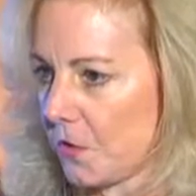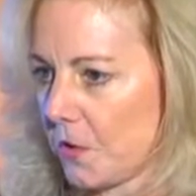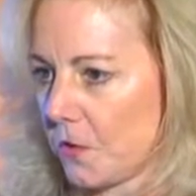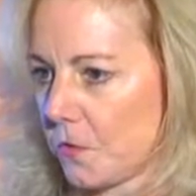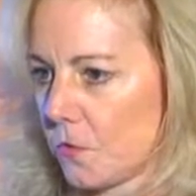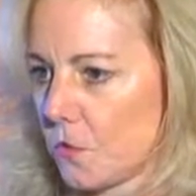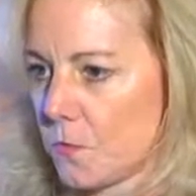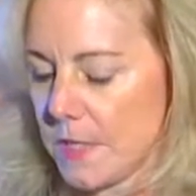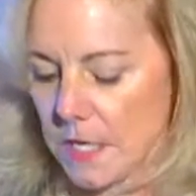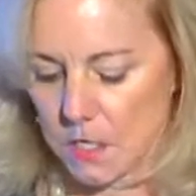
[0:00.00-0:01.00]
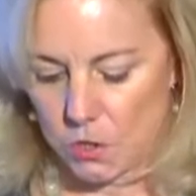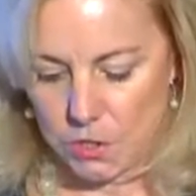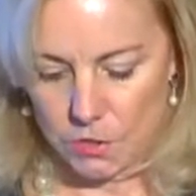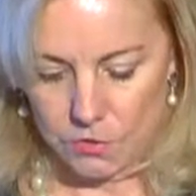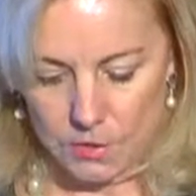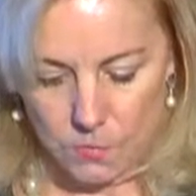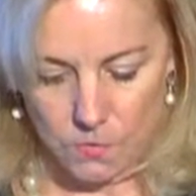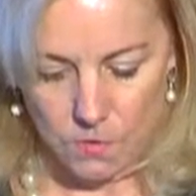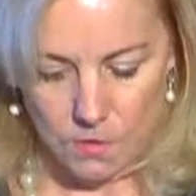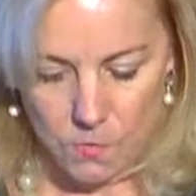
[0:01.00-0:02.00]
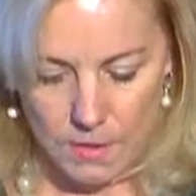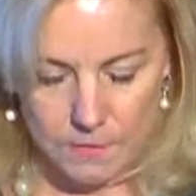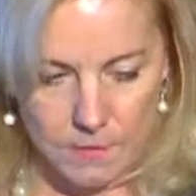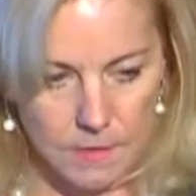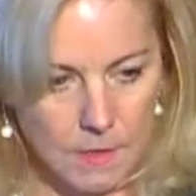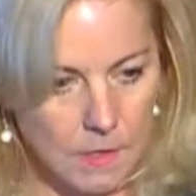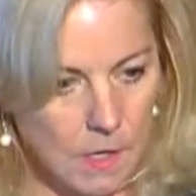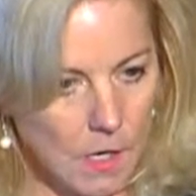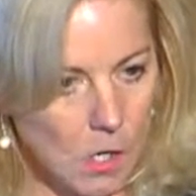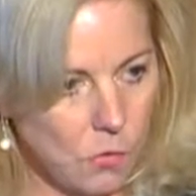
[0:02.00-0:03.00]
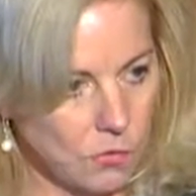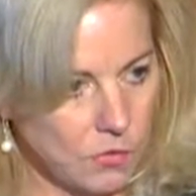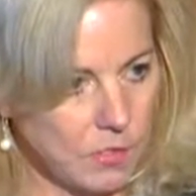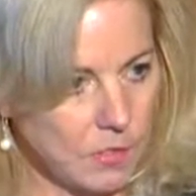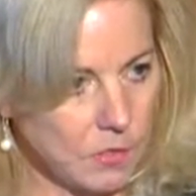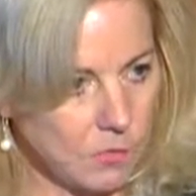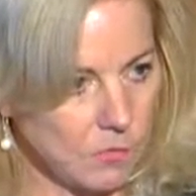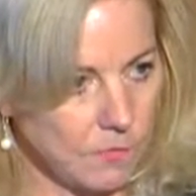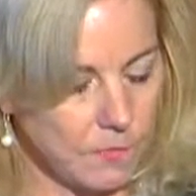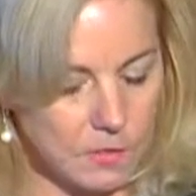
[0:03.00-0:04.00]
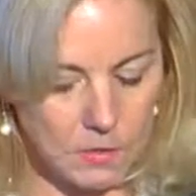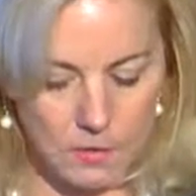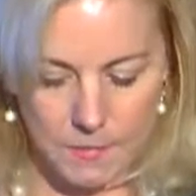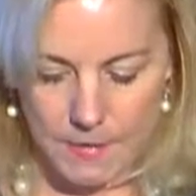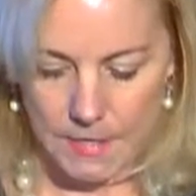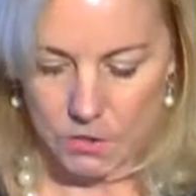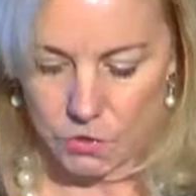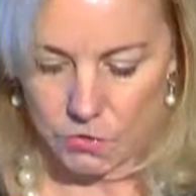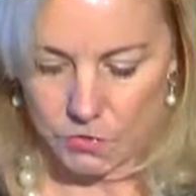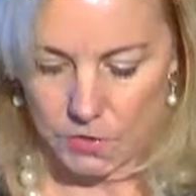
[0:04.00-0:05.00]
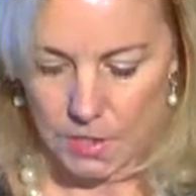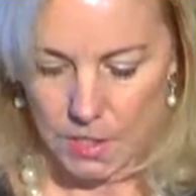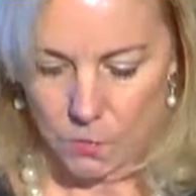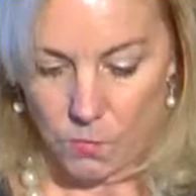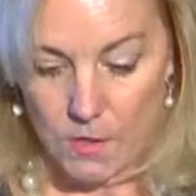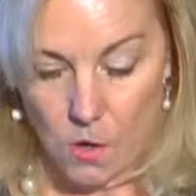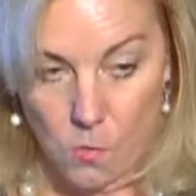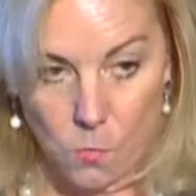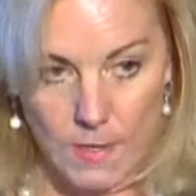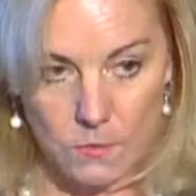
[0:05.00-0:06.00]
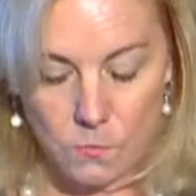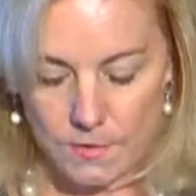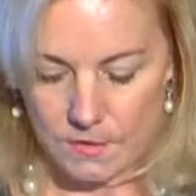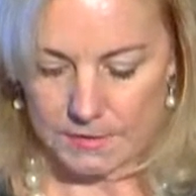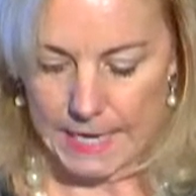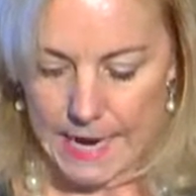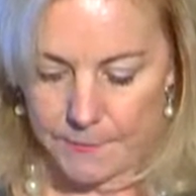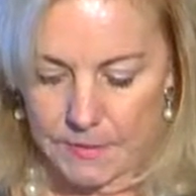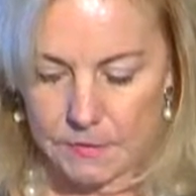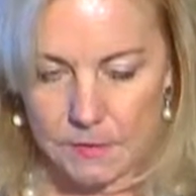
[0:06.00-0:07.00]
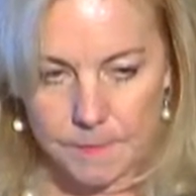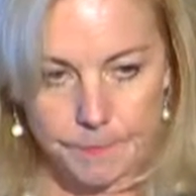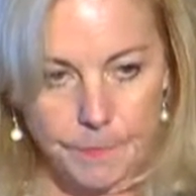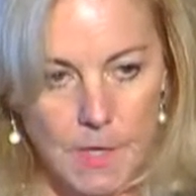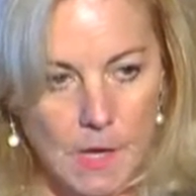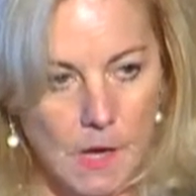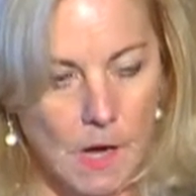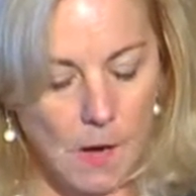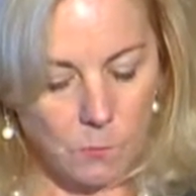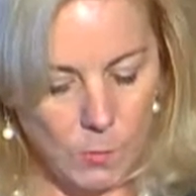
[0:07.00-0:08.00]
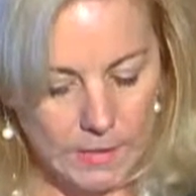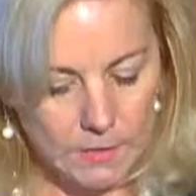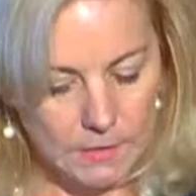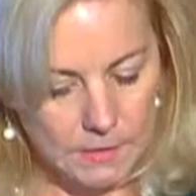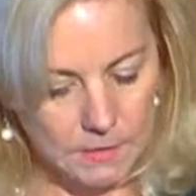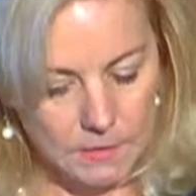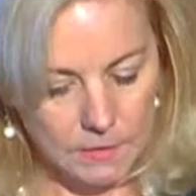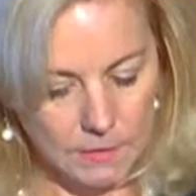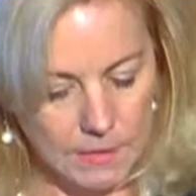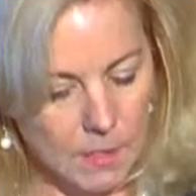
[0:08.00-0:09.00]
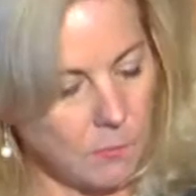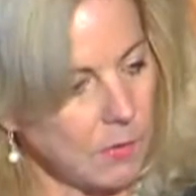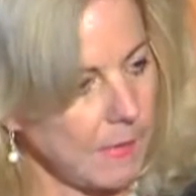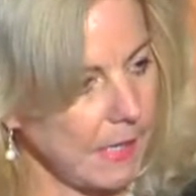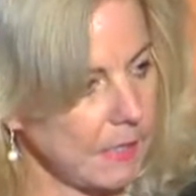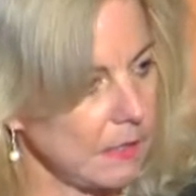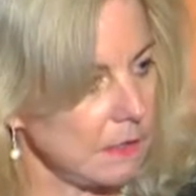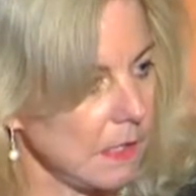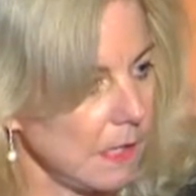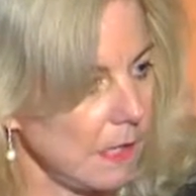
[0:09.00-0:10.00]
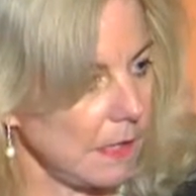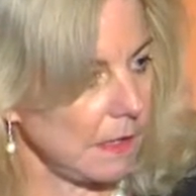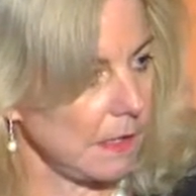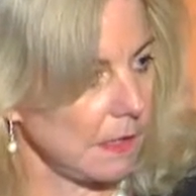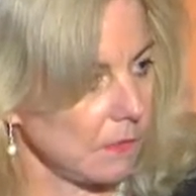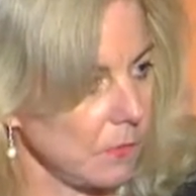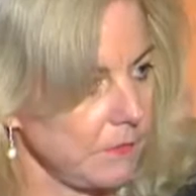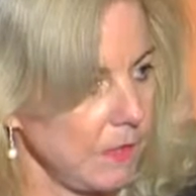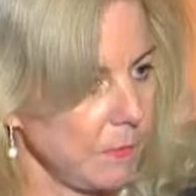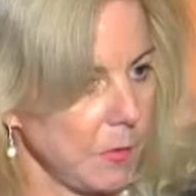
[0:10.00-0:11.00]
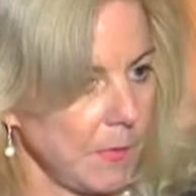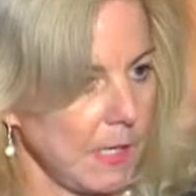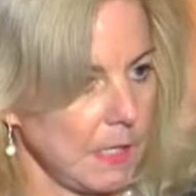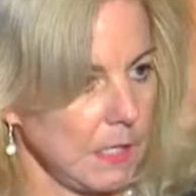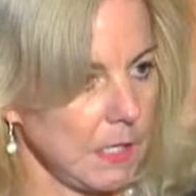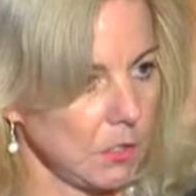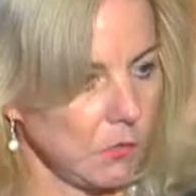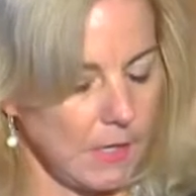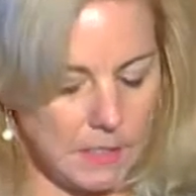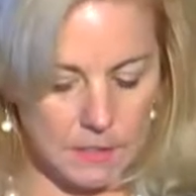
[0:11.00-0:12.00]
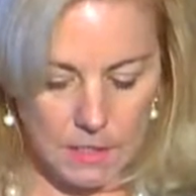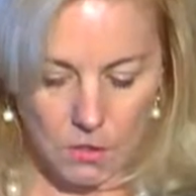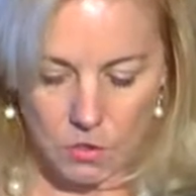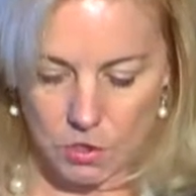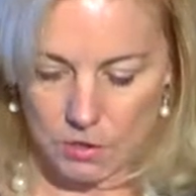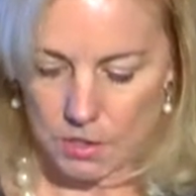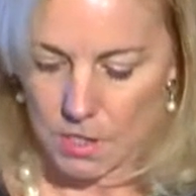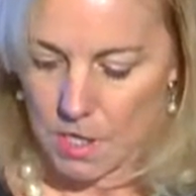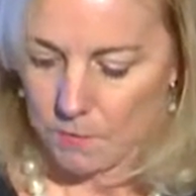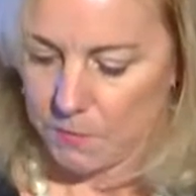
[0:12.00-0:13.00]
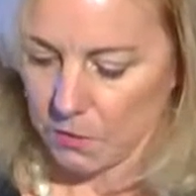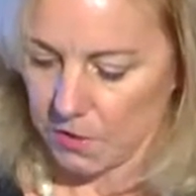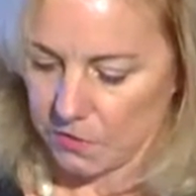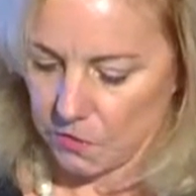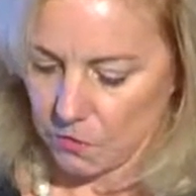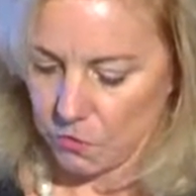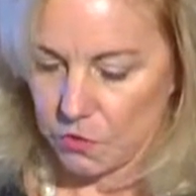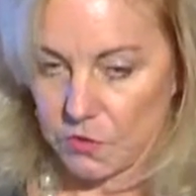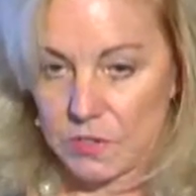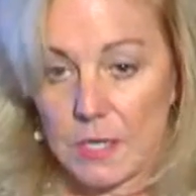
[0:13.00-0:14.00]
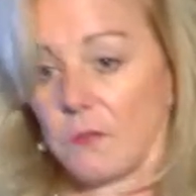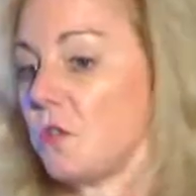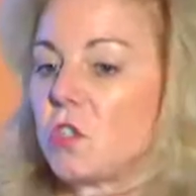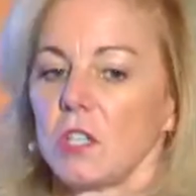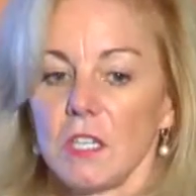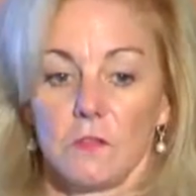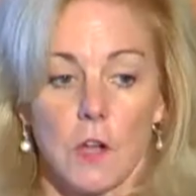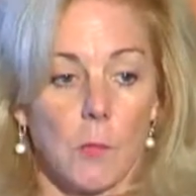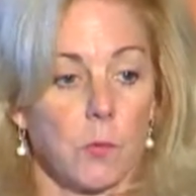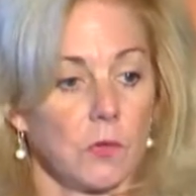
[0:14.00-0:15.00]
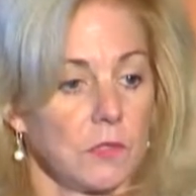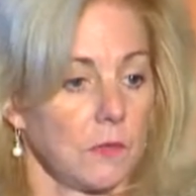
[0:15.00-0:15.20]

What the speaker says: in this room and the engineers that we work with, owners in this room, facility managers, we all win when this happens. We consistently we've implemented integrated intelligent building solutions that have achieved upwards of